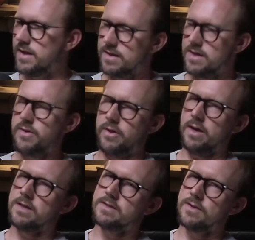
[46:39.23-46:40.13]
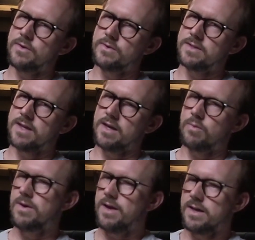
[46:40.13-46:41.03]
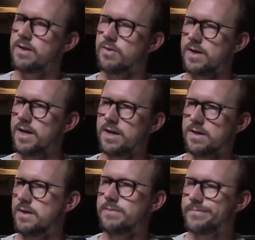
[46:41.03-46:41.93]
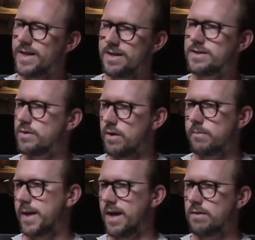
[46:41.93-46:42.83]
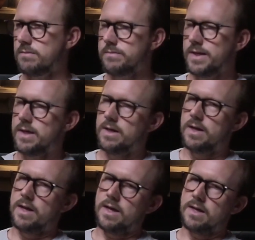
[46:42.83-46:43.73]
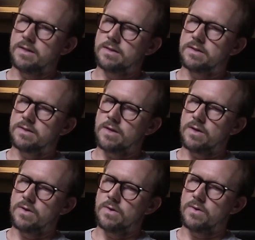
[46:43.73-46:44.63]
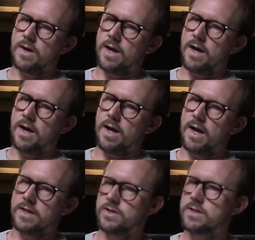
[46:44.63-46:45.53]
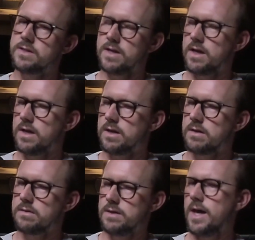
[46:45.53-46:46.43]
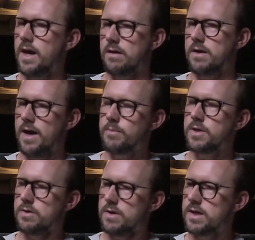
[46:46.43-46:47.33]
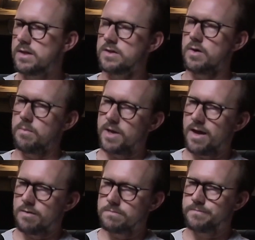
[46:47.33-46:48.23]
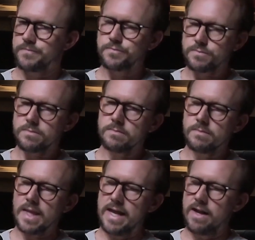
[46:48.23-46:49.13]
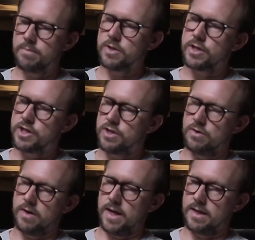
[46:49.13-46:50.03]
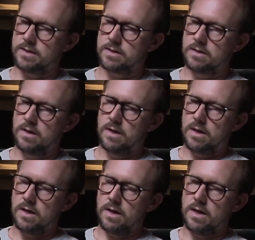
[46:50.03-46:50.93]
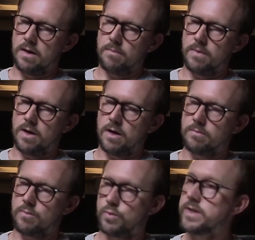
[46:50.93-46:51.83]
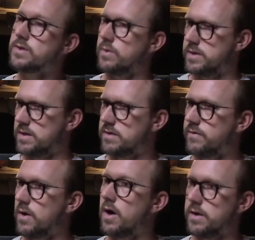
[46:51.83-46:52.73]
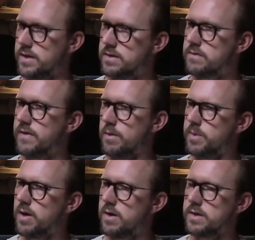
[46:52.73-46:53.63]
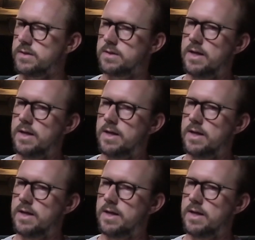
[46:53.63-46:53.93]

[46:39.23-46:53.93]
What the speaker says: like nothing. And so it's like, well, I can create an Instagram account. And so I just said, yeah, I'm going to create an Instagram account. And I'm going to curate our resources for artists, developing artists,